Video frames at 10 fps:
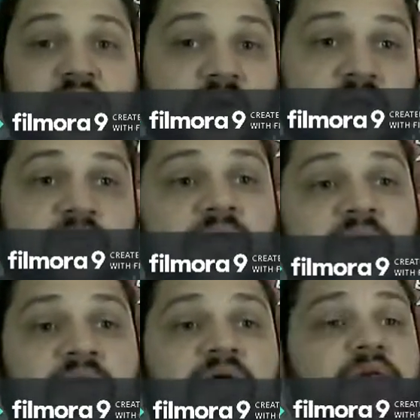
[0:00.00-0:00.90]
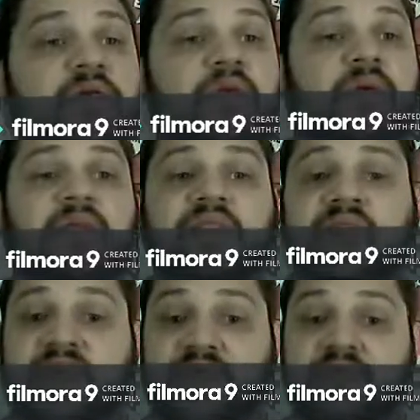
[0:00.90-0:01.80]
internet speed, at
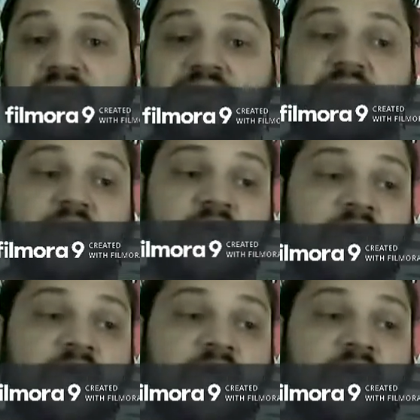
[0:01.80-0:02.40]
least